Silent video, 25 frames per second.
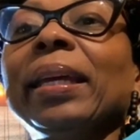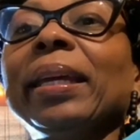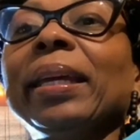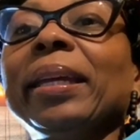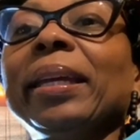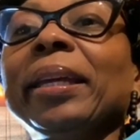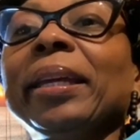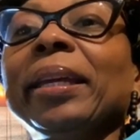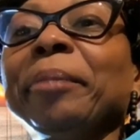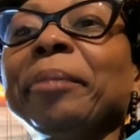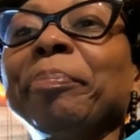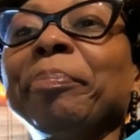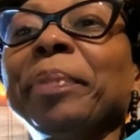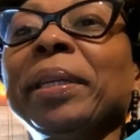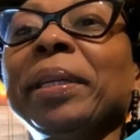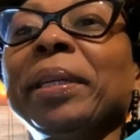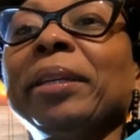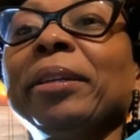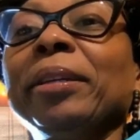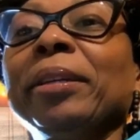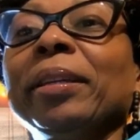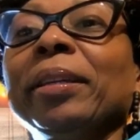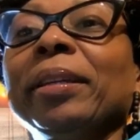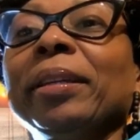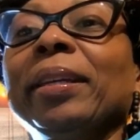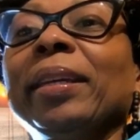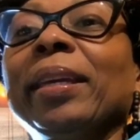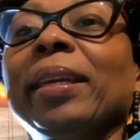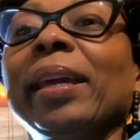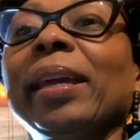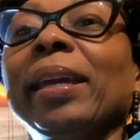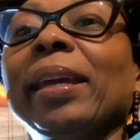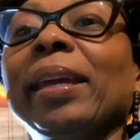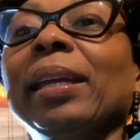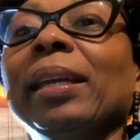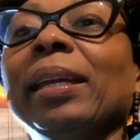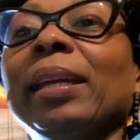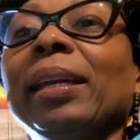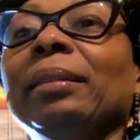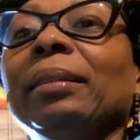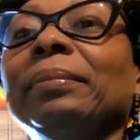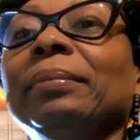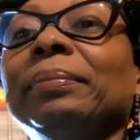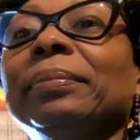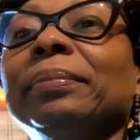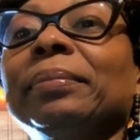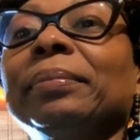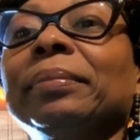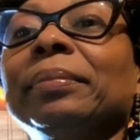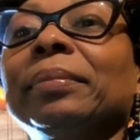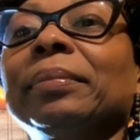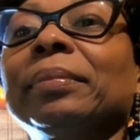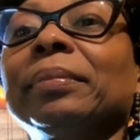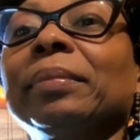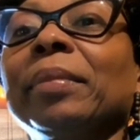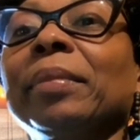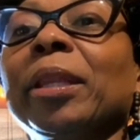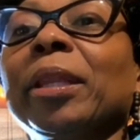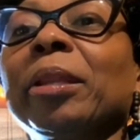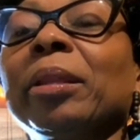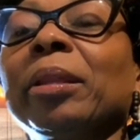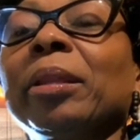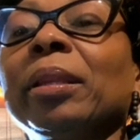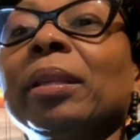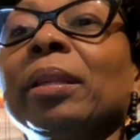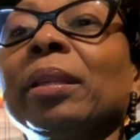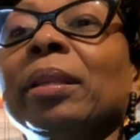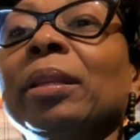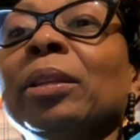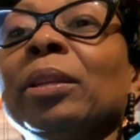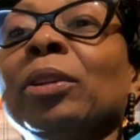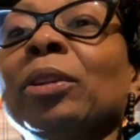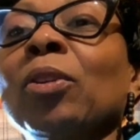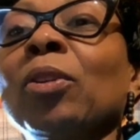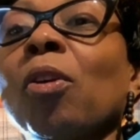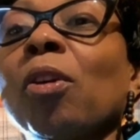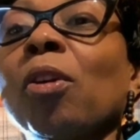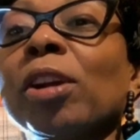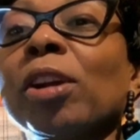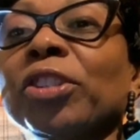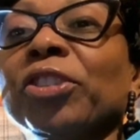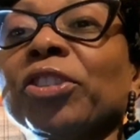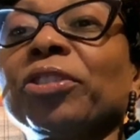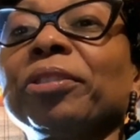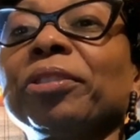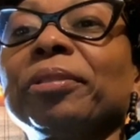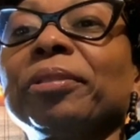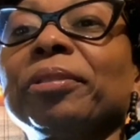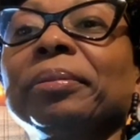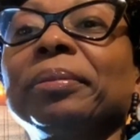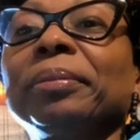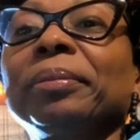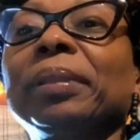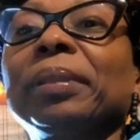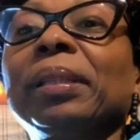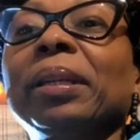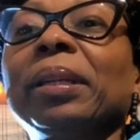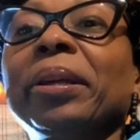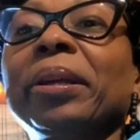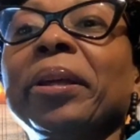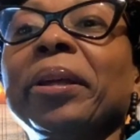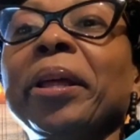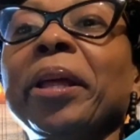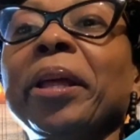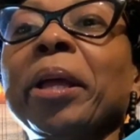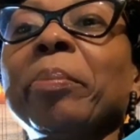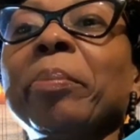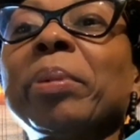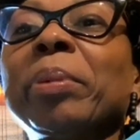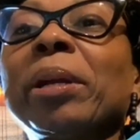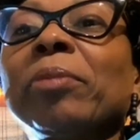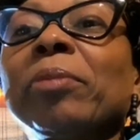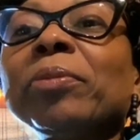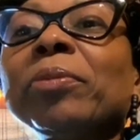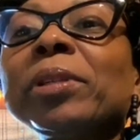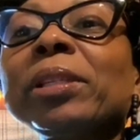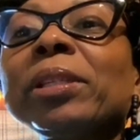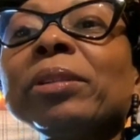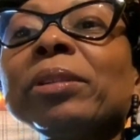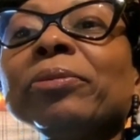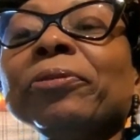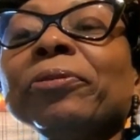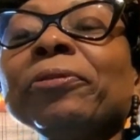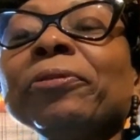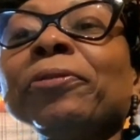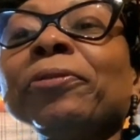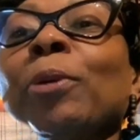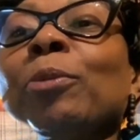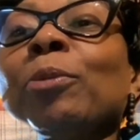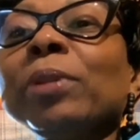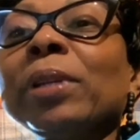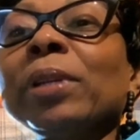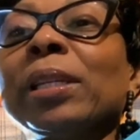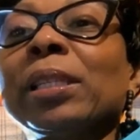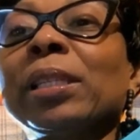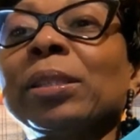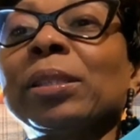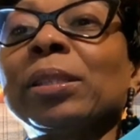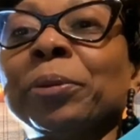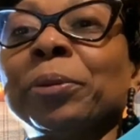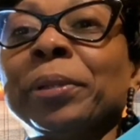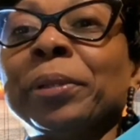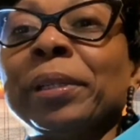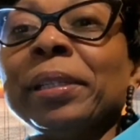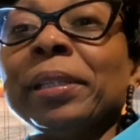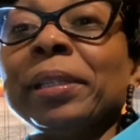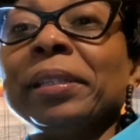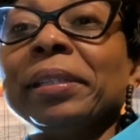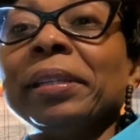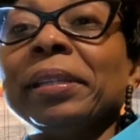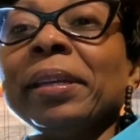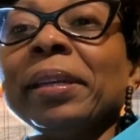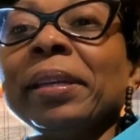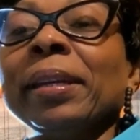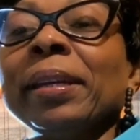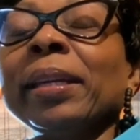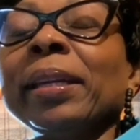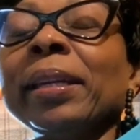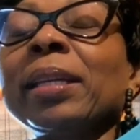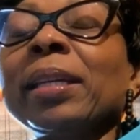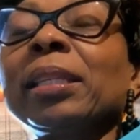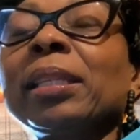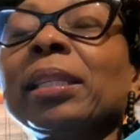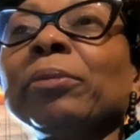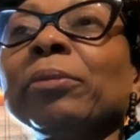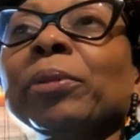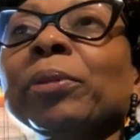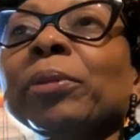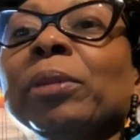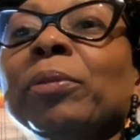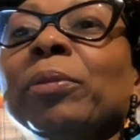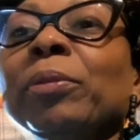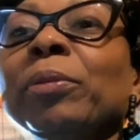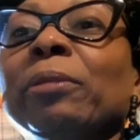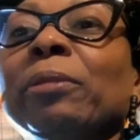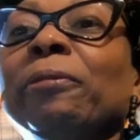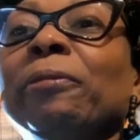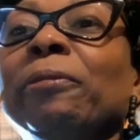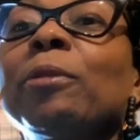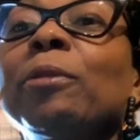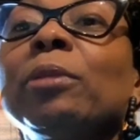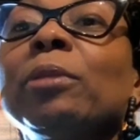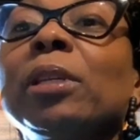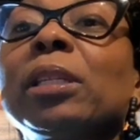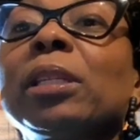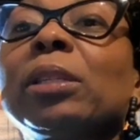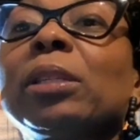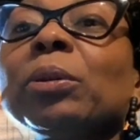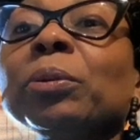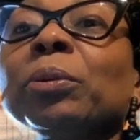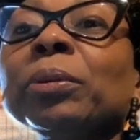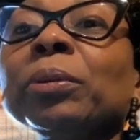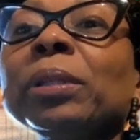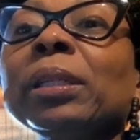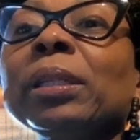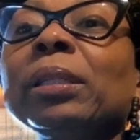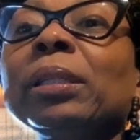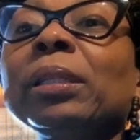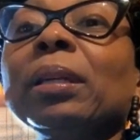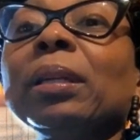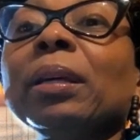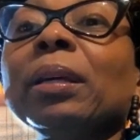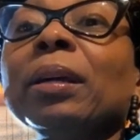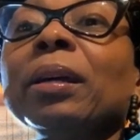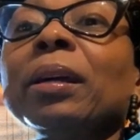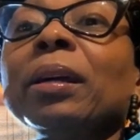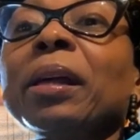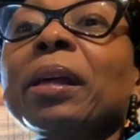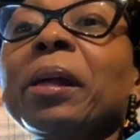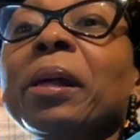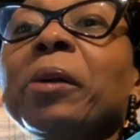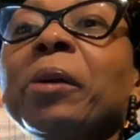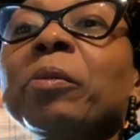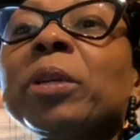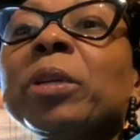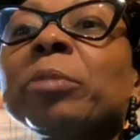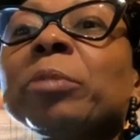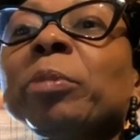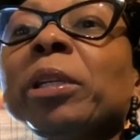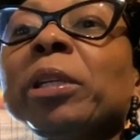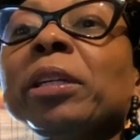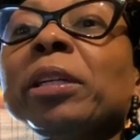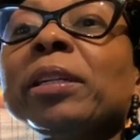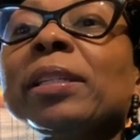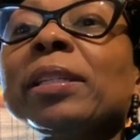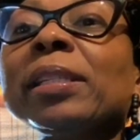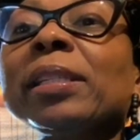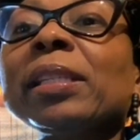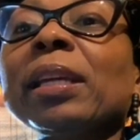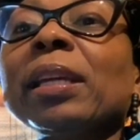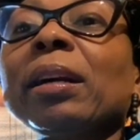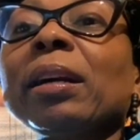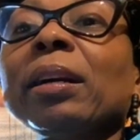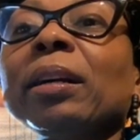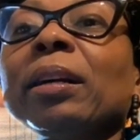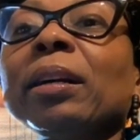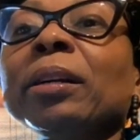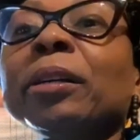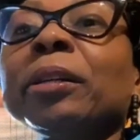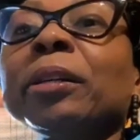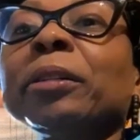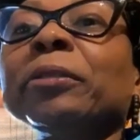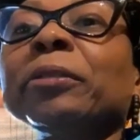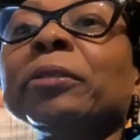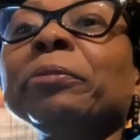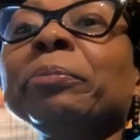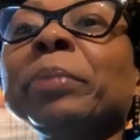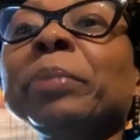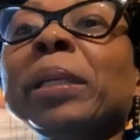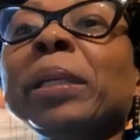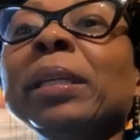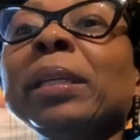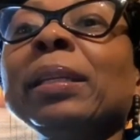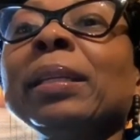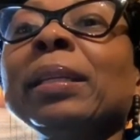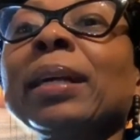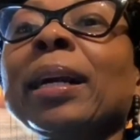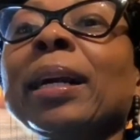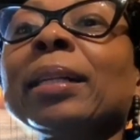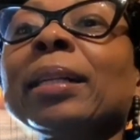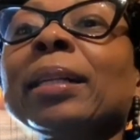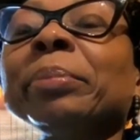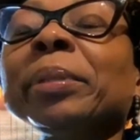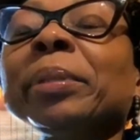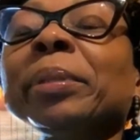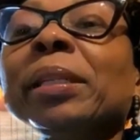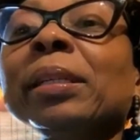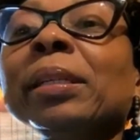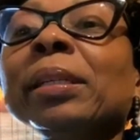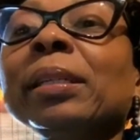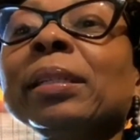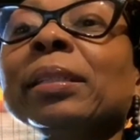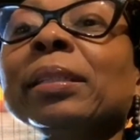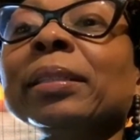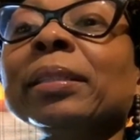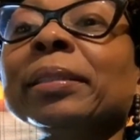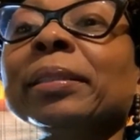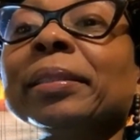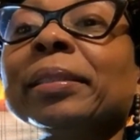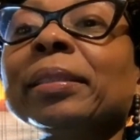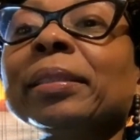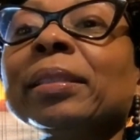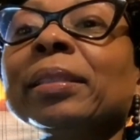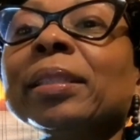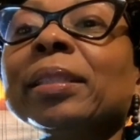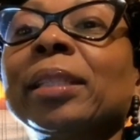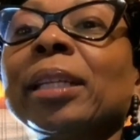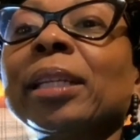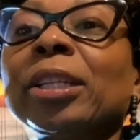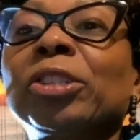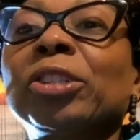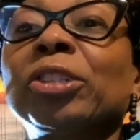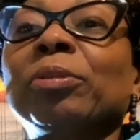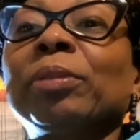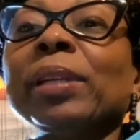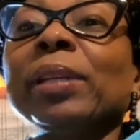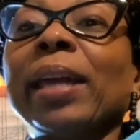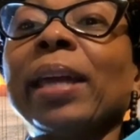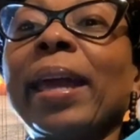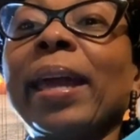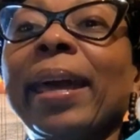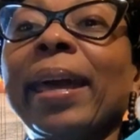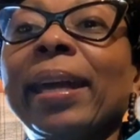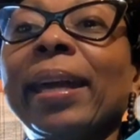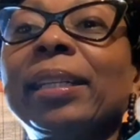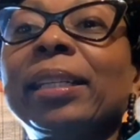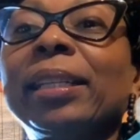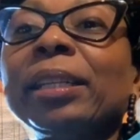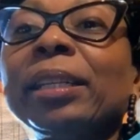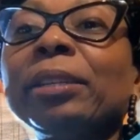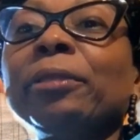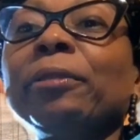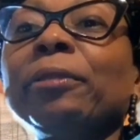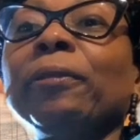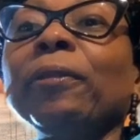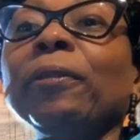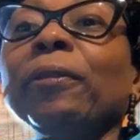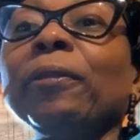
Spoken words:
it became larger, but I wasn't focused on it. And I guess I really wasn't focused on it was because of me not being sexually active.